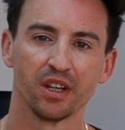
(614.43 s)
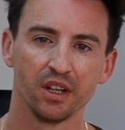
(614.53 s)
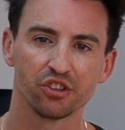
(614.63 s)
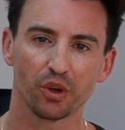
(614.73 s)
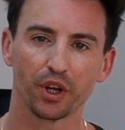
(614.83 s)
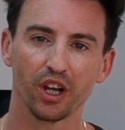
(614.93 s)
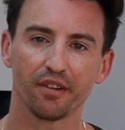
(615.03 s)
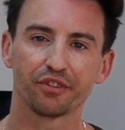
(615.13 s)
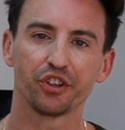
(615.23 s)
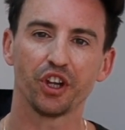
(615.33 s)
So I'd
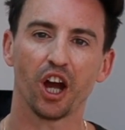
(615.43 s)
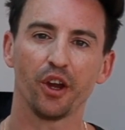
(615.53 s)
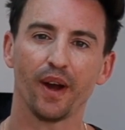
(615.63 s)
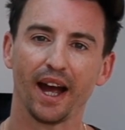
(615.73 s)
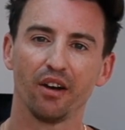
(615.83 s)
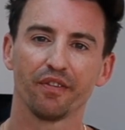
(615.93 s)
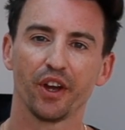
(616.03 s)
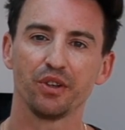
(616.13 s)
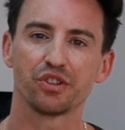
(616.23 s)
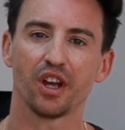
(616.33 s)
love to know, out of
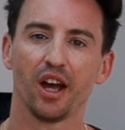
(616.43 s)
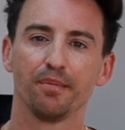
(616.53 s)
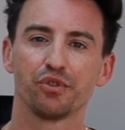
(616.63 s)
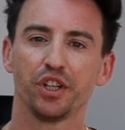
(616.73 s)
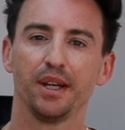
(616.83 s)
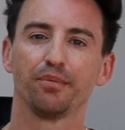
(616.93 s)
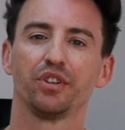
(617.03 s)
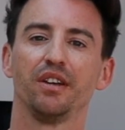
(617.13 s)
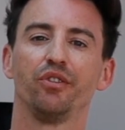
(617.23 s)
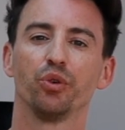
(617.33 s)
those tips,
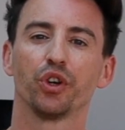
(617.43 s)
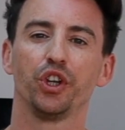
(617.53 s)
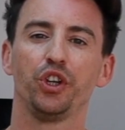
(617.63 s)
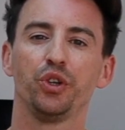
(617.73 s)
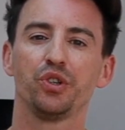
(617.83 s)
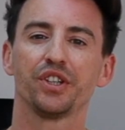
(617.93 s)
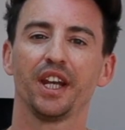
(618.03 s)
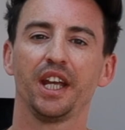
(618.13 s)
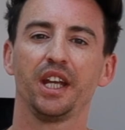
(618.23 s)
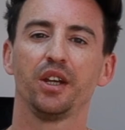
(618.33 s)
if you're going to use
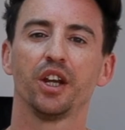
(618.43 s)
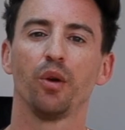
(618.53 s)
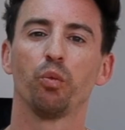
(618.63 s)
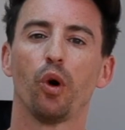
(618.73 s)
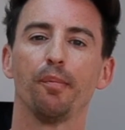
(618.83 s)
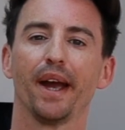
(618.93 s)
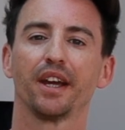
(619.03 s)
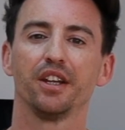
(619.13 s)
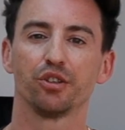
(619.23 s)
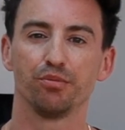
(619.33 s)
any, what
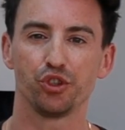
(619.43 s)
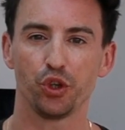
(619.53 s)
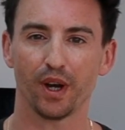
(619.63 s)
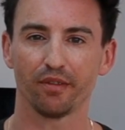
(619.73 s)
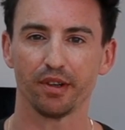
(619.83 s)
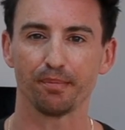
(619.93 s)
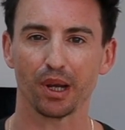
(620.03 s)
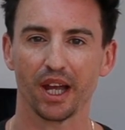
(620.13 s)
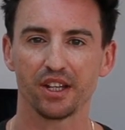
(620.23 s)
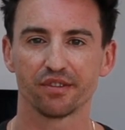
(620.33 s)
mechanisms do you have in
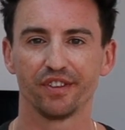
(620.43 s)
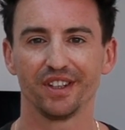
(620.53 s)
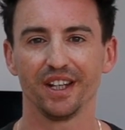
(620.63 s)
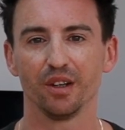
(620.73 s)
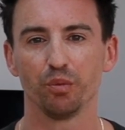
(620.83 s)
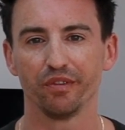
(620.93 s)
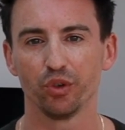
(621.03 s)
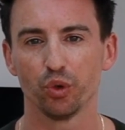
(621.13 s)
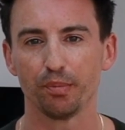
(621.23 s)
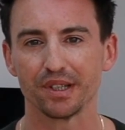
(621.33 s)
place for dealing with
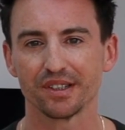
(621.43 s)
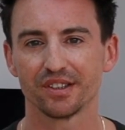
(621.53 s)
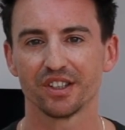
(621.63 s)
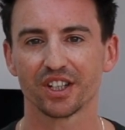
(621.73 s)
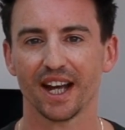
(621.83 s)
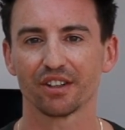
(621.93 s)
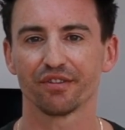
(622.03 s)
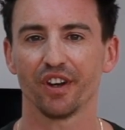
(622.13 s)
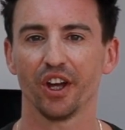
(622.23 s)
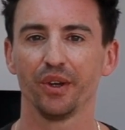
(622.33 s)
your business's cash
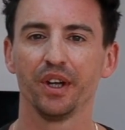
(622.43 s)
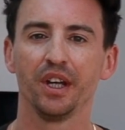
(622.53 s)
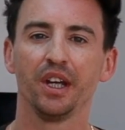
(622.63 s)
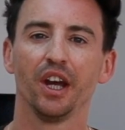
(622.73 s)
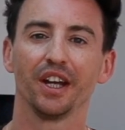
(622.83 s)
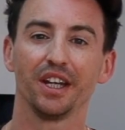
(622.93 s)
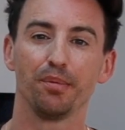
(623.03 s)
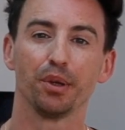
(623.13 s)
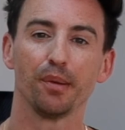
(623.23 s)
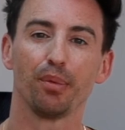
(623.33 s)
flow and
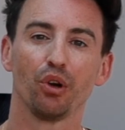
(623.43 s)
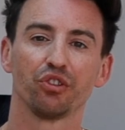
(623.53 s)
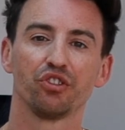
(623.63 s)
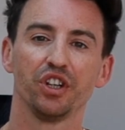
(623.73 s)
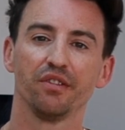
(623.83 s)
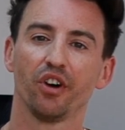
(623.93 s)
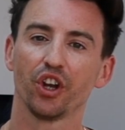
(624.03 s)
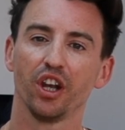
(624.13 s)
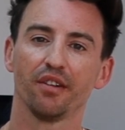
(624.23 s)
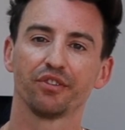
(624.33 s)
keeping it positive?
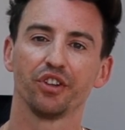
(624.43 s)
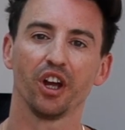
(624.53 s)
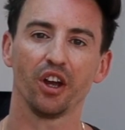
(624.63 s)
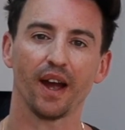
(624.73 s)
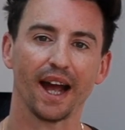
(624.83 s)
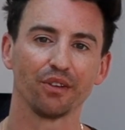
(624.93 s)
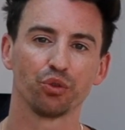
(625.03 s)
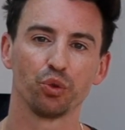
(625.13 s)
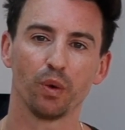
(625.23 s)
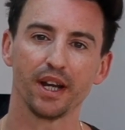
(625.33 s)
I'd love to know. As
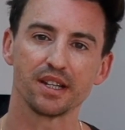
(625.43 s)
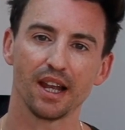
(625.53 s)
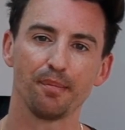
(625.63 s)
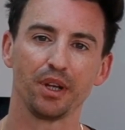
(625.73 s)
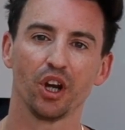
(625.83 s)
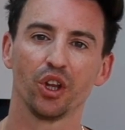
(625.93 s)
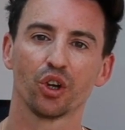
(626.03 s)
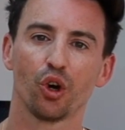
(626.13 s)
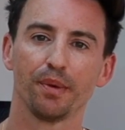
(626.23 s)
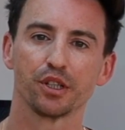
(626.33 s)
always, let me know in the
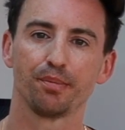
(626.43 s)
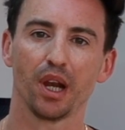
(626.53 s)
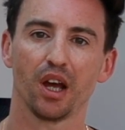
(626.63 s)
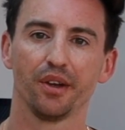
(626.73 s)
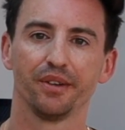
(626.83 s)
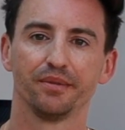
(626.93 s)
comments below.